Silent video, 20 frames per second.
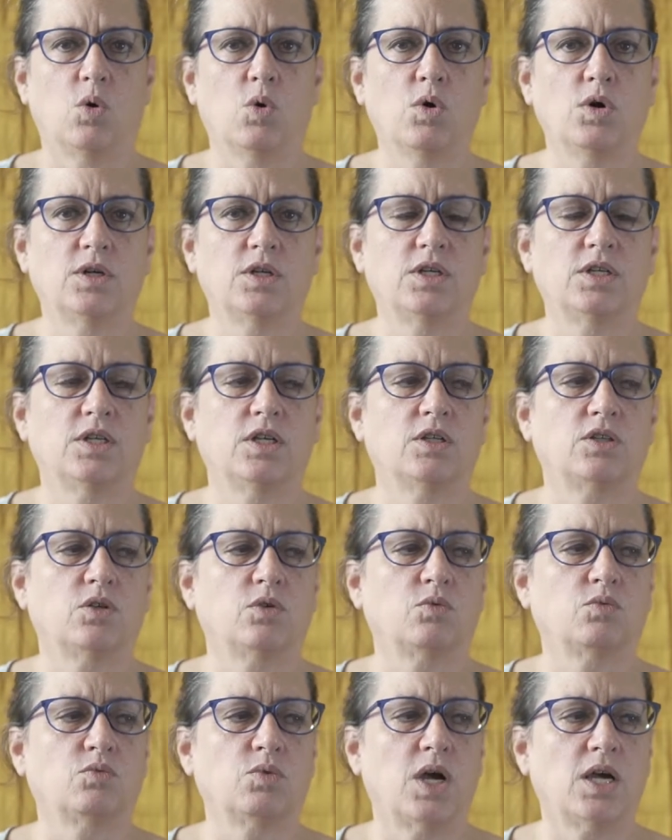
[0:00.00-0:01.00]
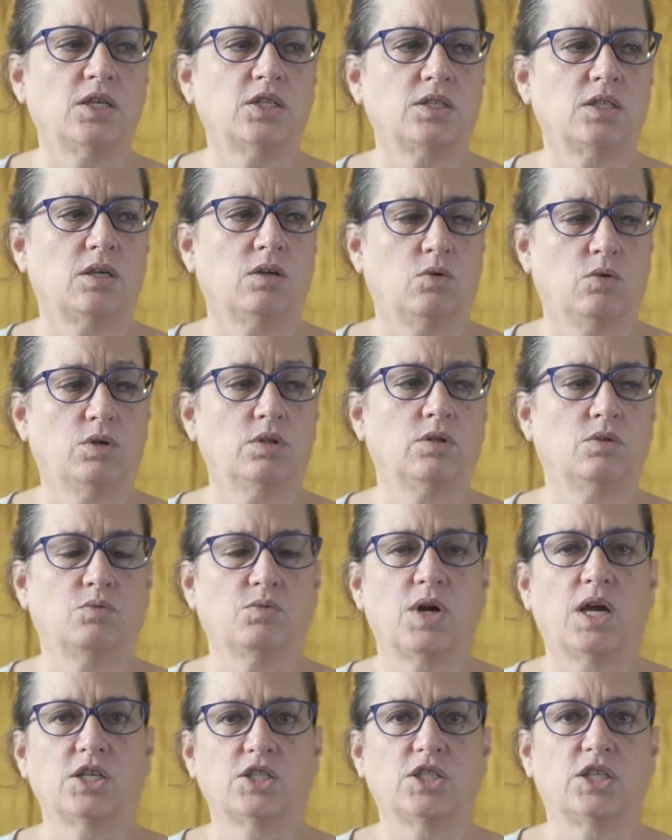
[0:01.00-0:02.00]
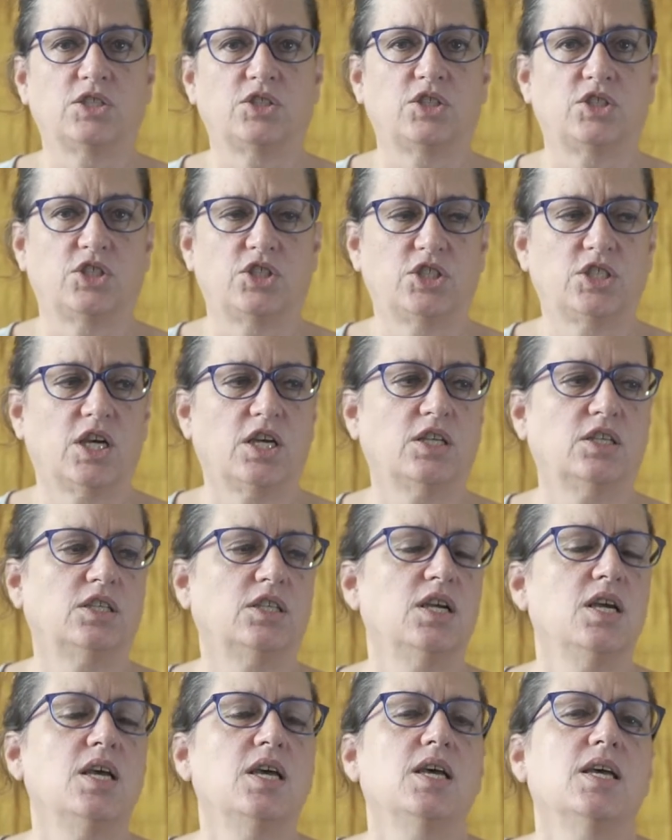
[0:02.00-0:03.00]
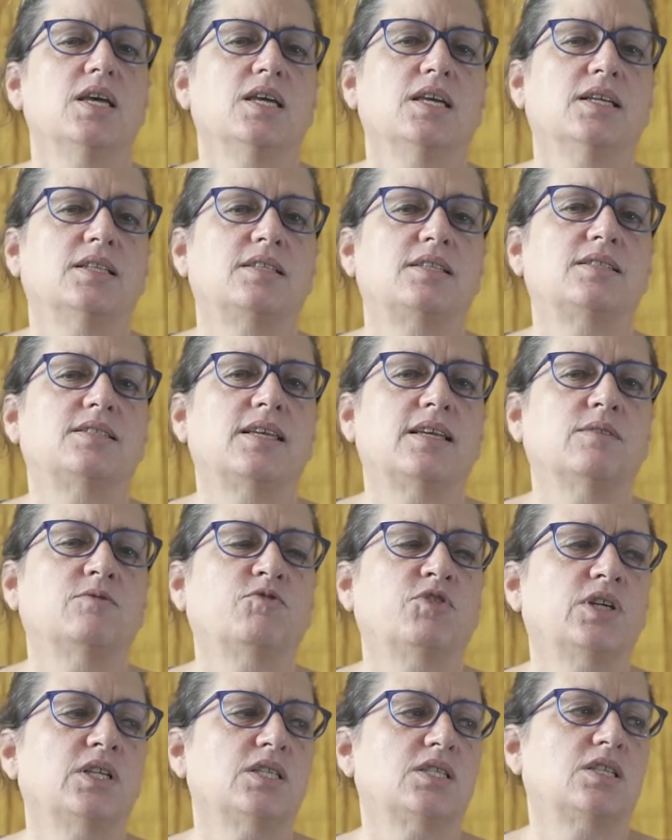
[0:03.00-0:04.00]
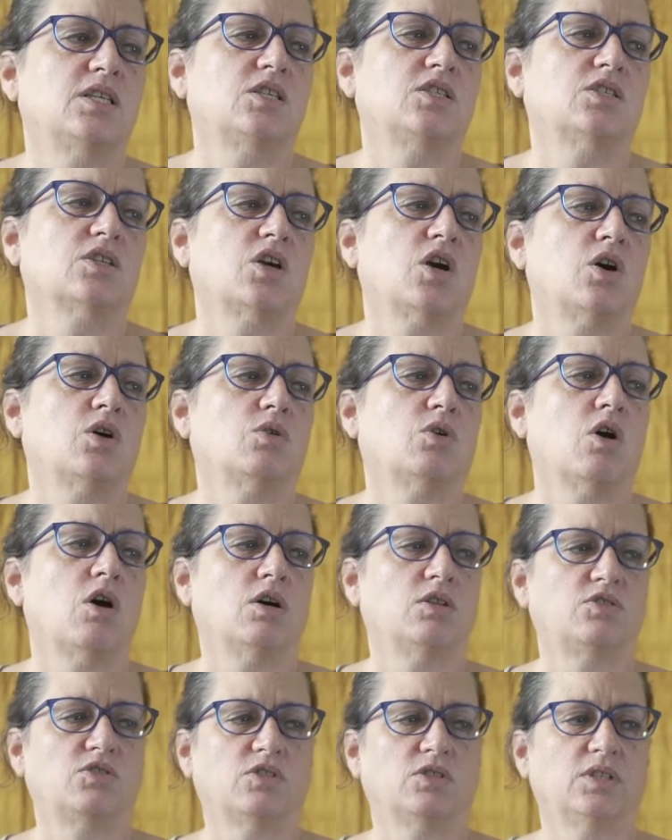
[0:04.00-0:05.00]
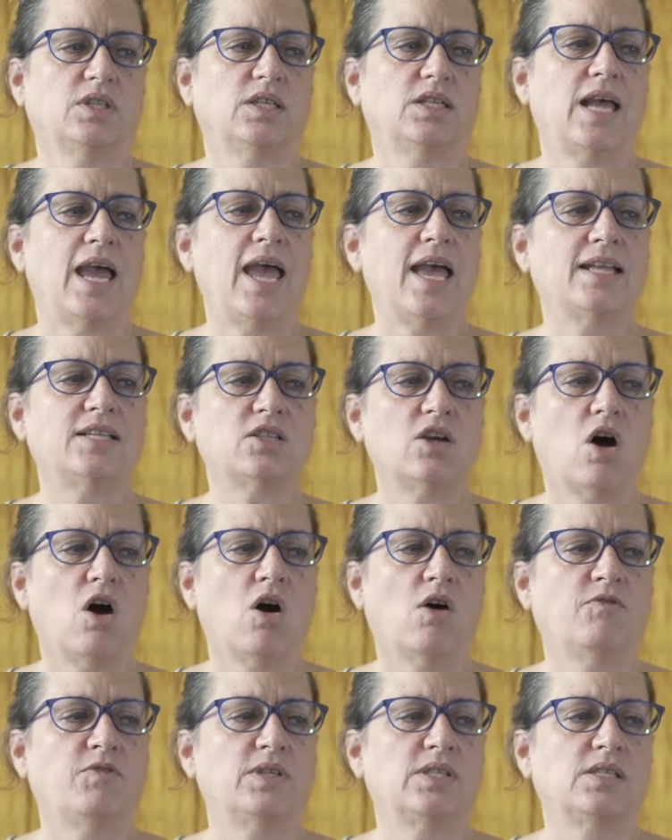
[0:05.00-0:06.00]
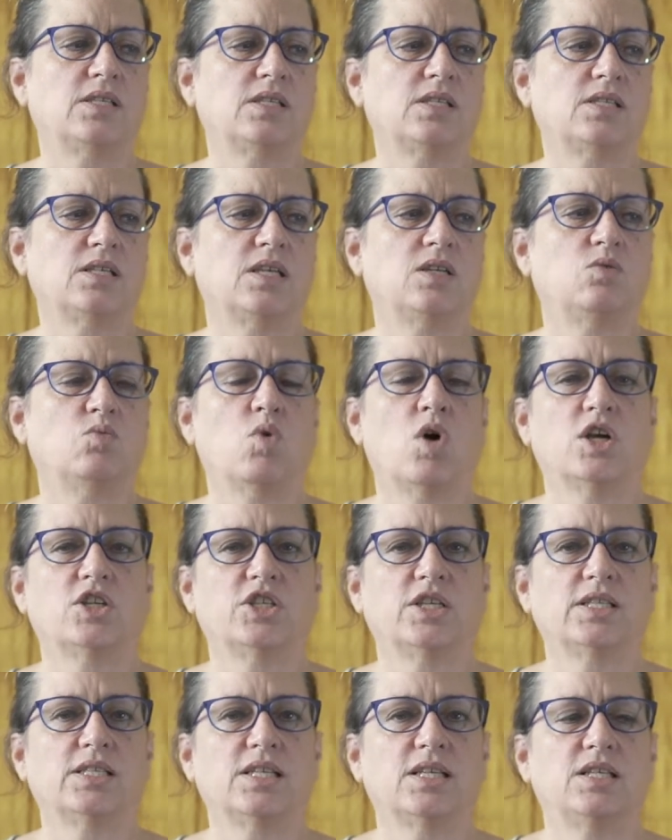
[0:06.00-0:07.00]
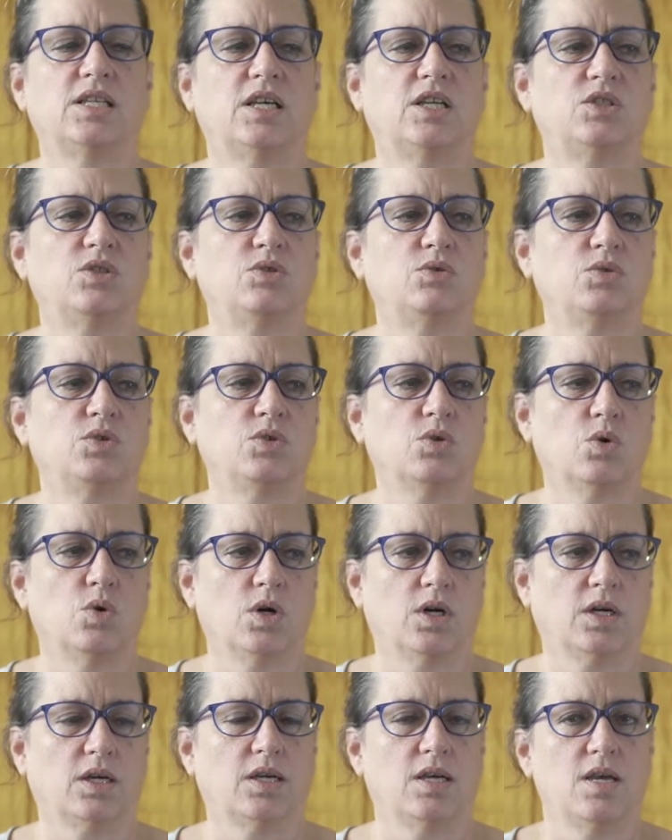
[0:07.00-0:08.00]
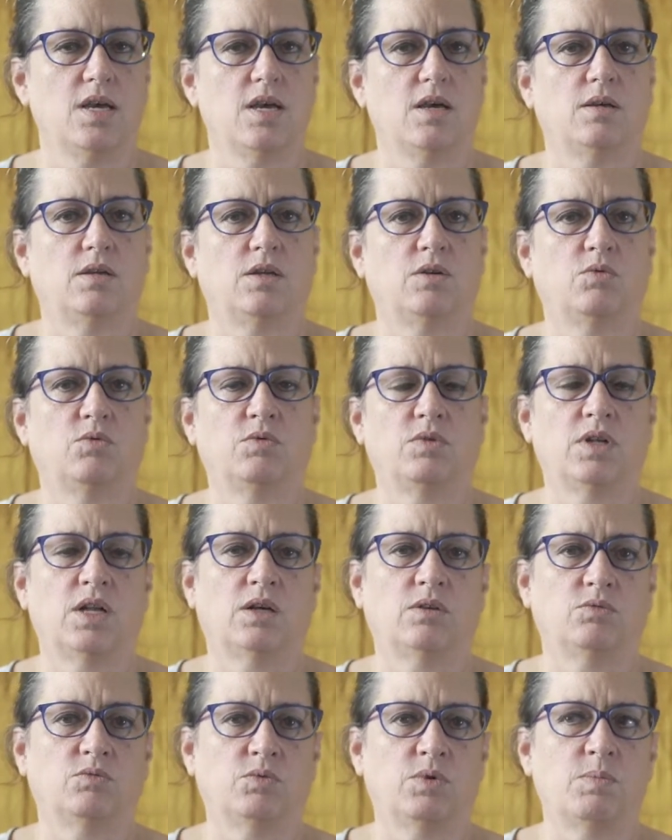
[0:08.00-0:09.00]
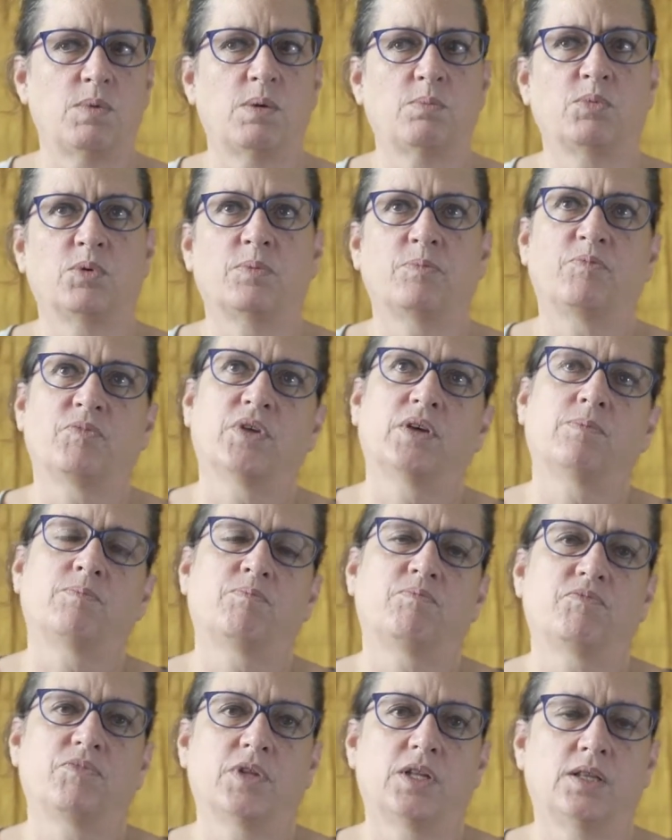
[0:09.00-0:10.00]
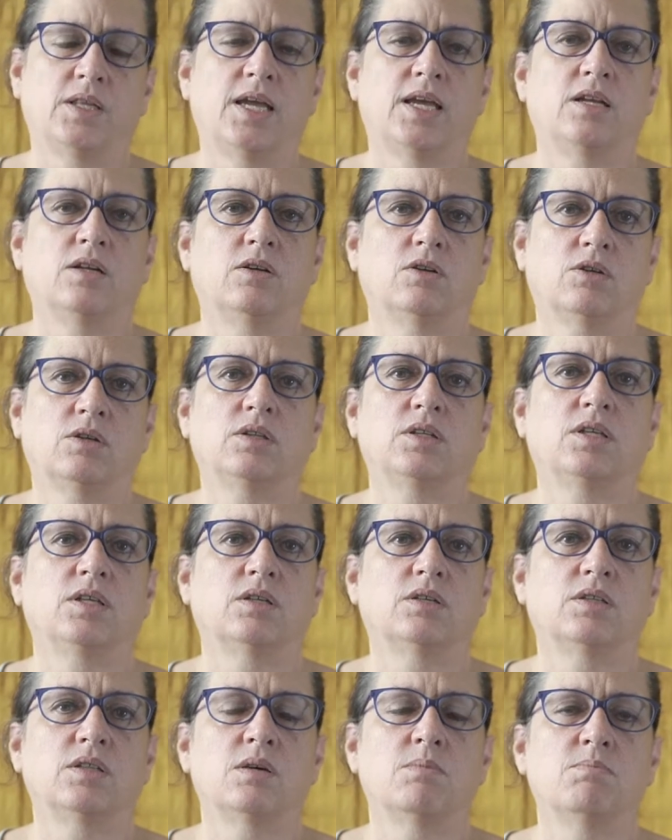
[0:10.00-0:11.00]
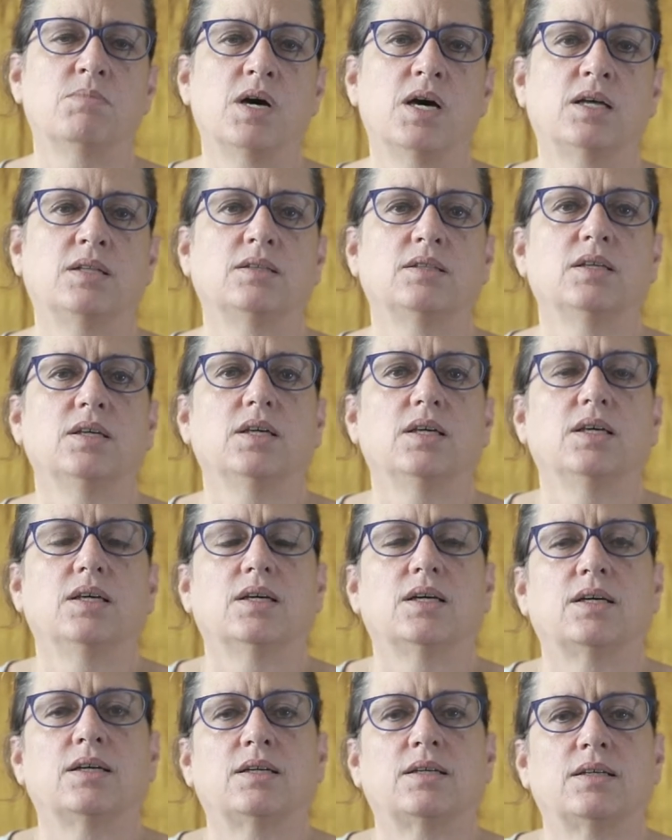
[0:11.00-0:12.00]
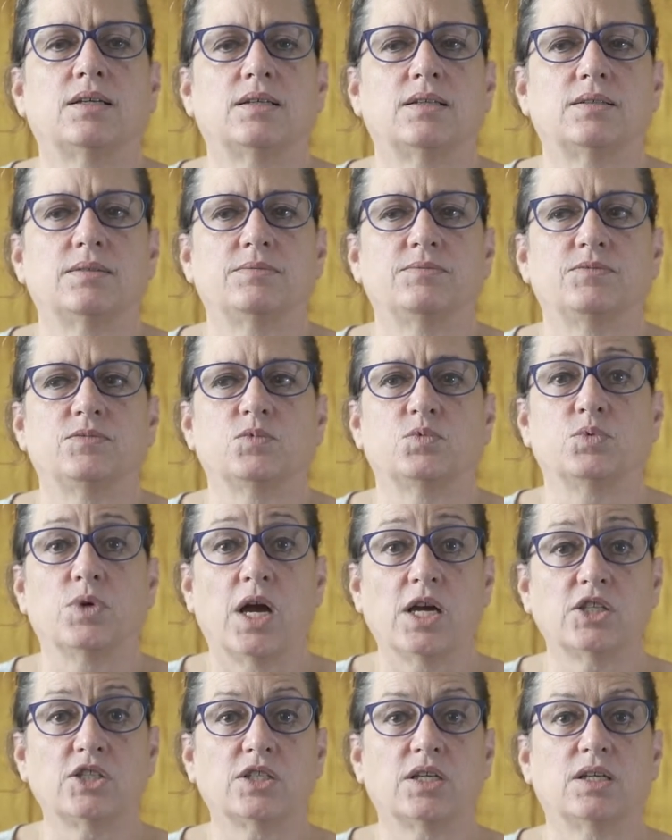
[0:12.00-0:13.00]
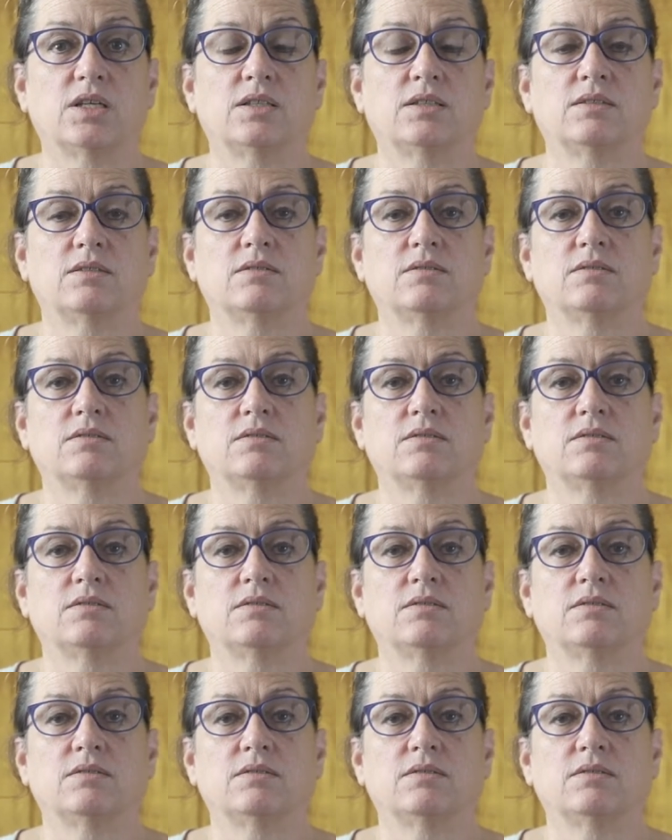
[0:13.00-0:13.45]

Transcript: ordered Russia to shutter its San Francisco consulate and offices in Washington and New York. You know, now remember, earlier in the month, Russia